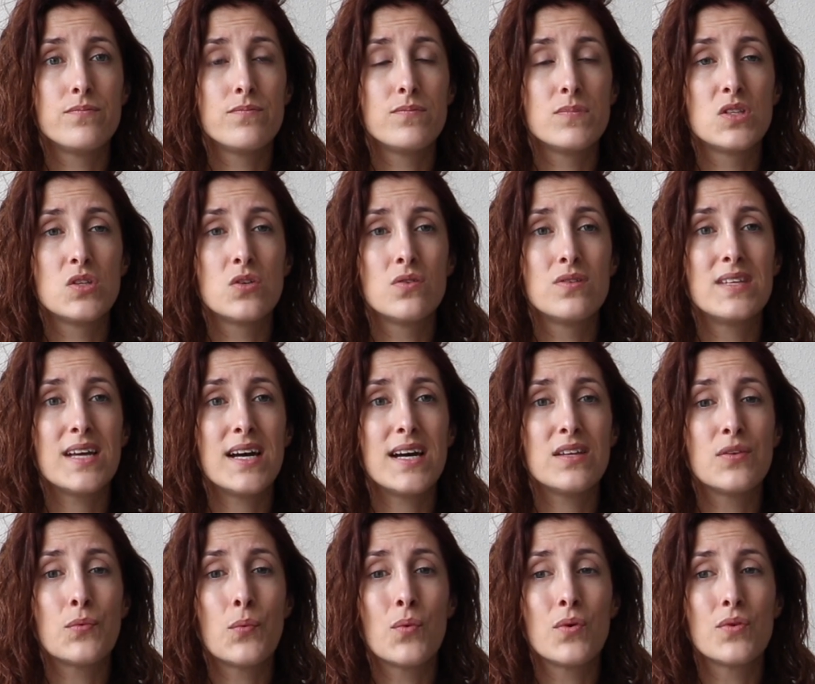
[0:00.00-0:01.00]
the
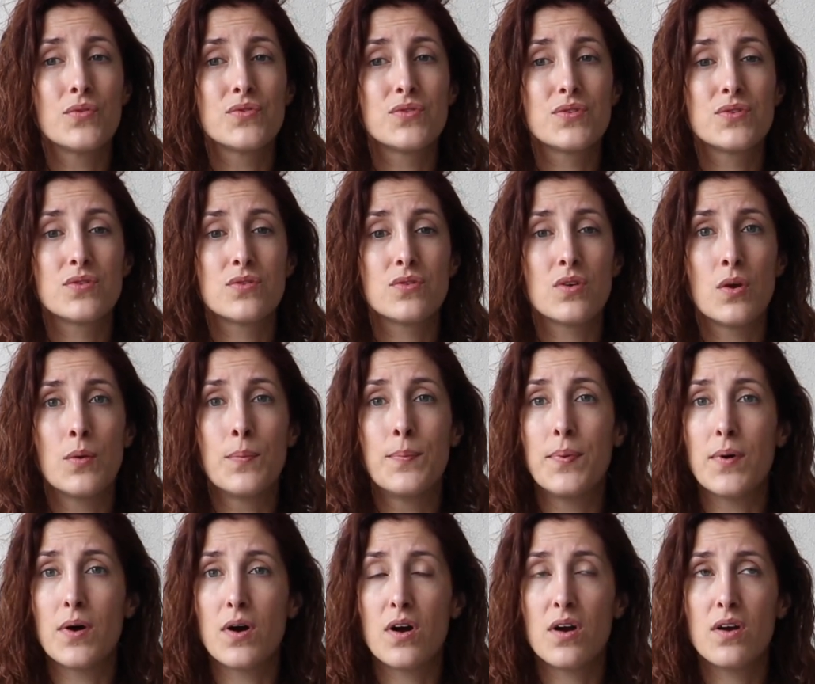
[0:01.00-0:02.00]
dad wants a
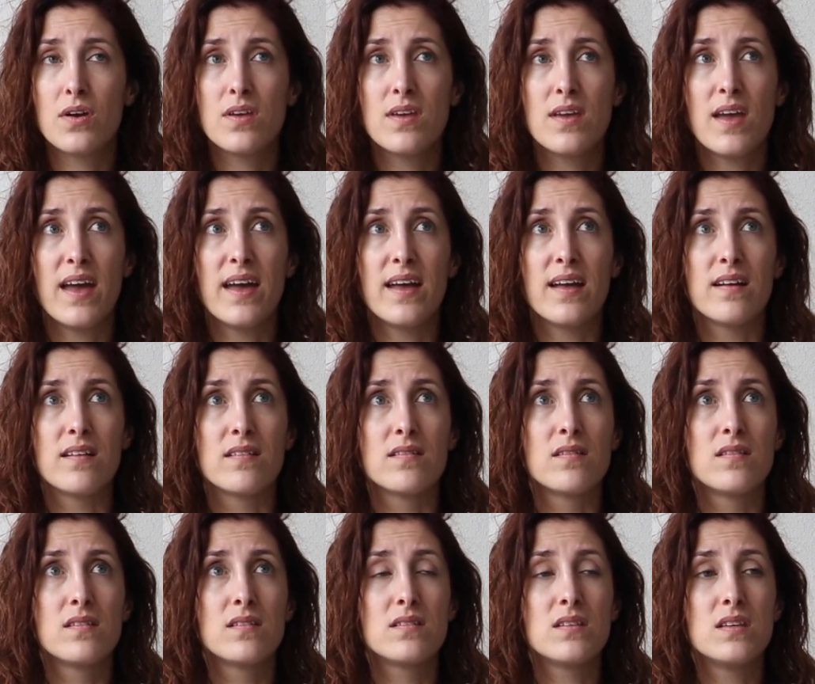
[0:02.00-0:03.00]
boy
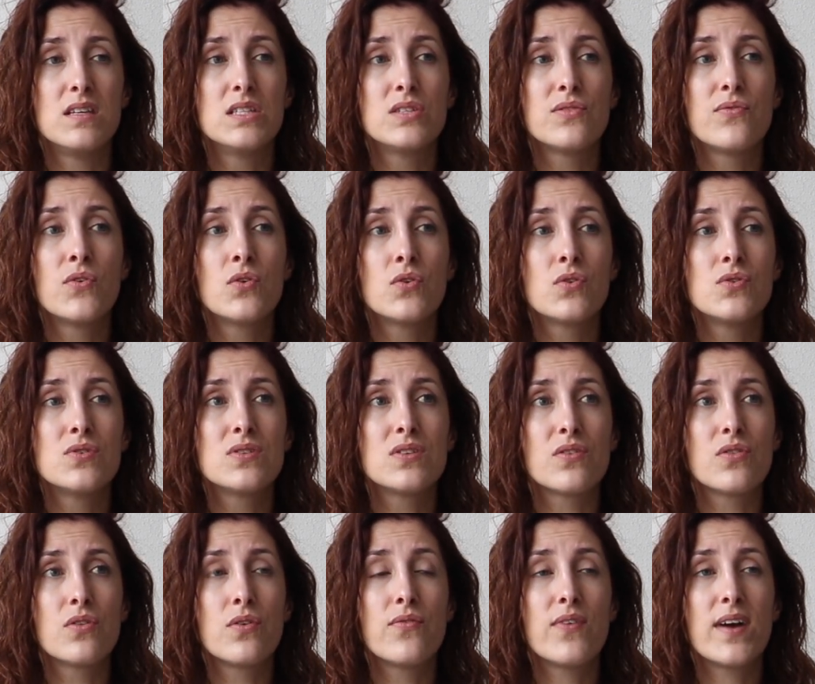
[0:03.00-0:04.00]
and is focused
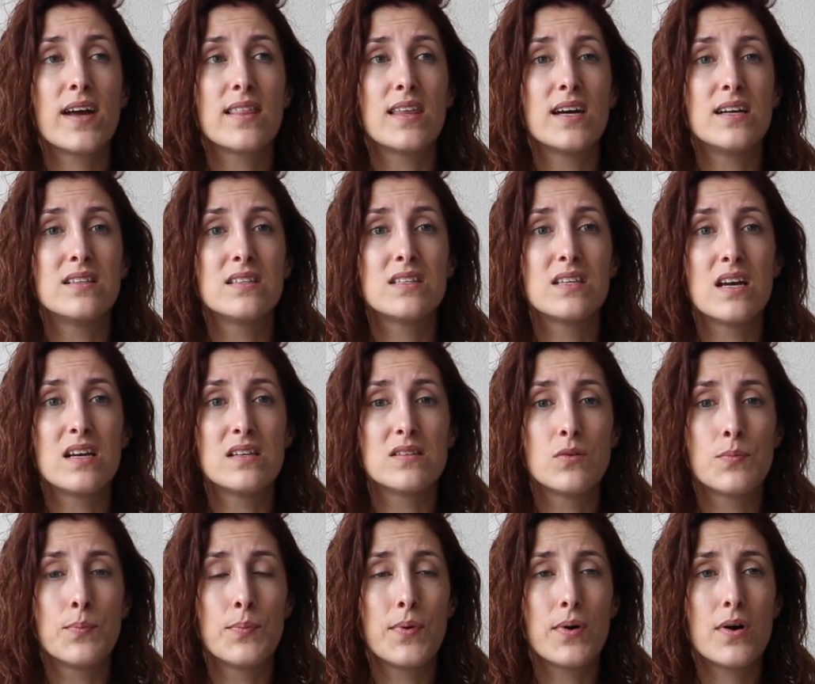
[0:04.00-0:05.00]
on the fact that he has
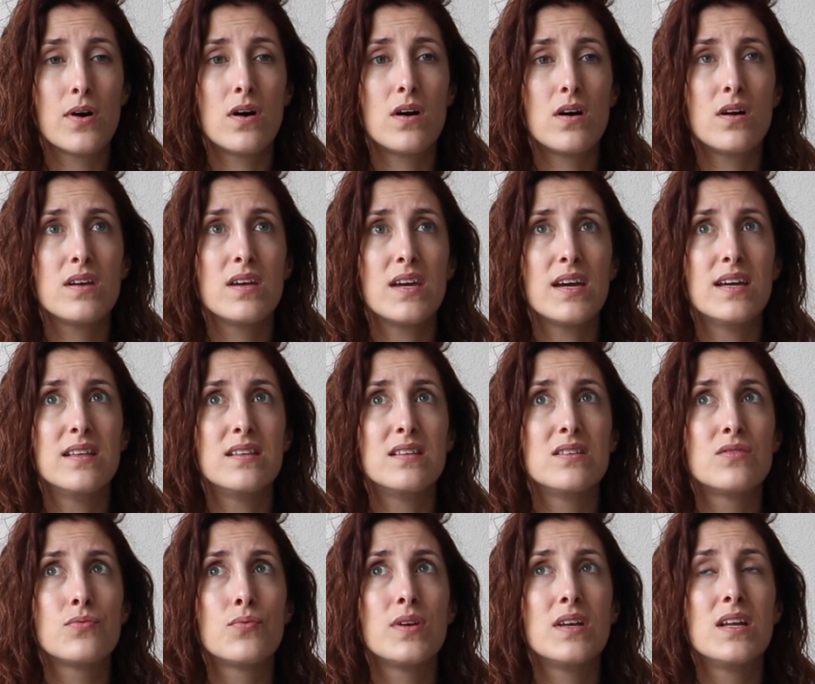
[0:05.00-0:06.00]
a boy and
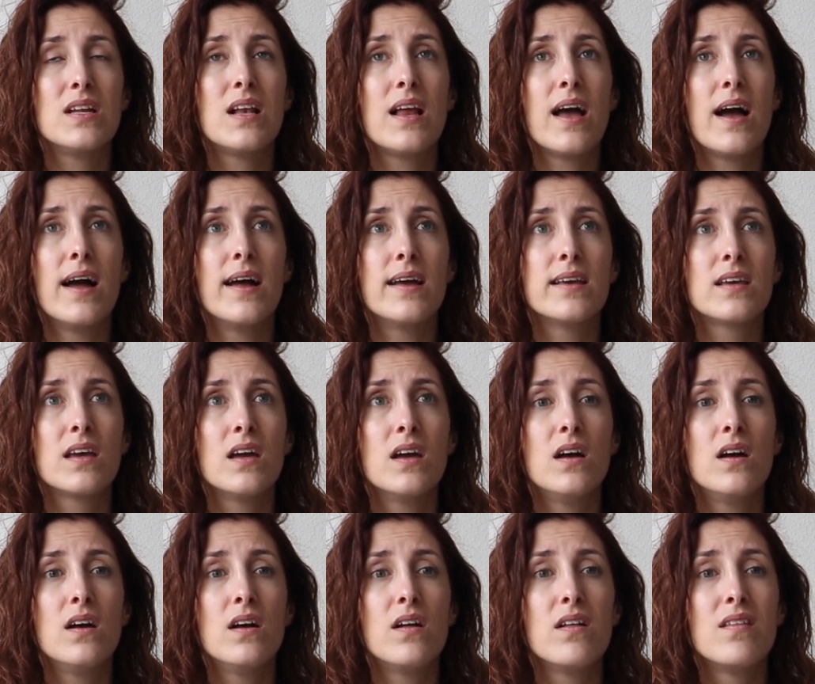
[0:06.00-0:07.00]
he's really like,
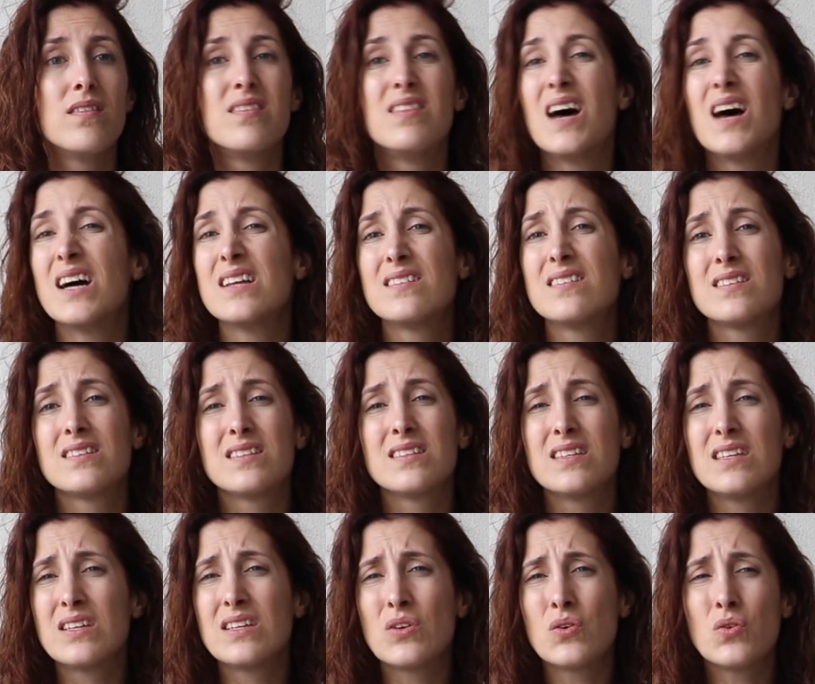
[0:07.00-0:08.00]
that
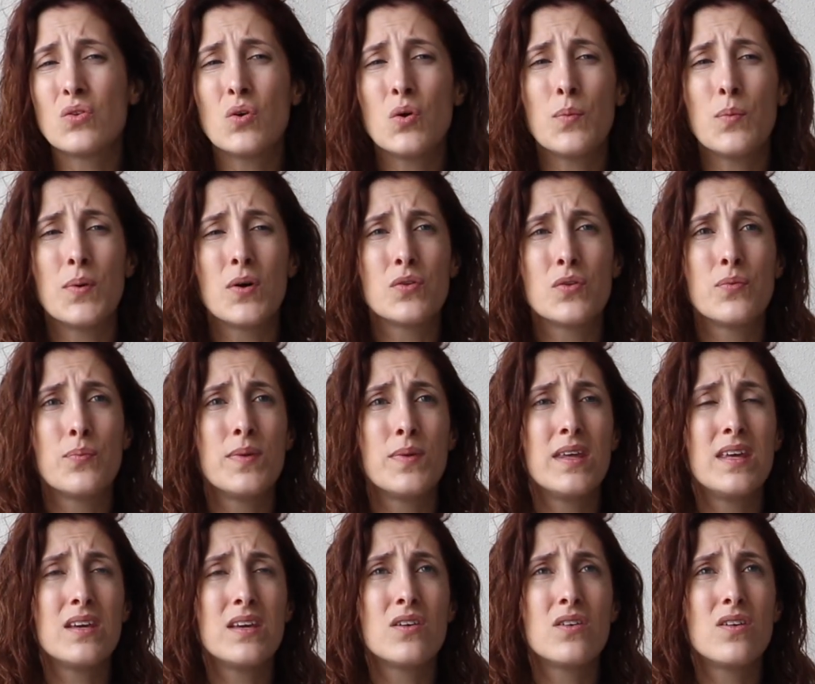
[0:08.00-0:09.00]
thing, you know, about
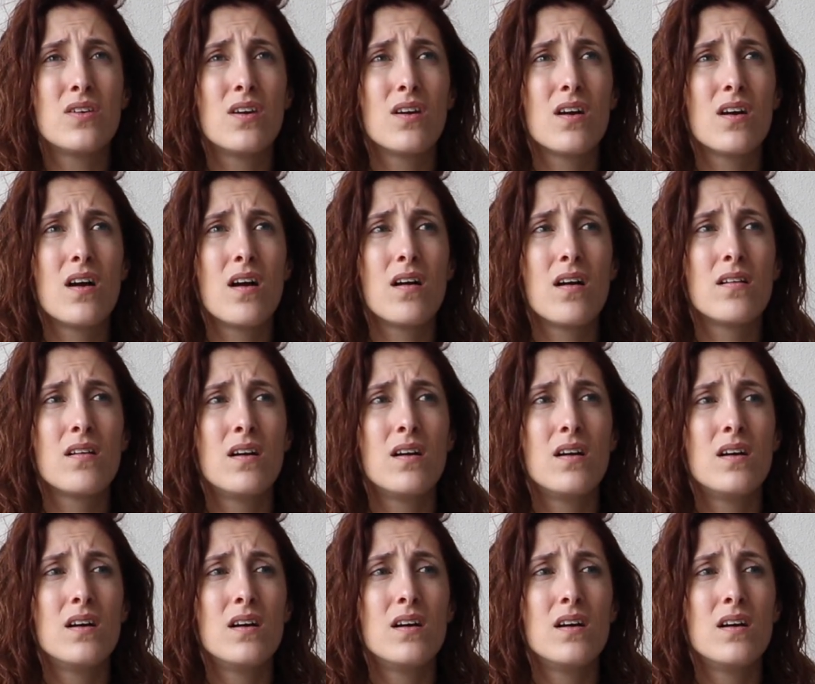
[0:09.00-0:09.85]
being a girl,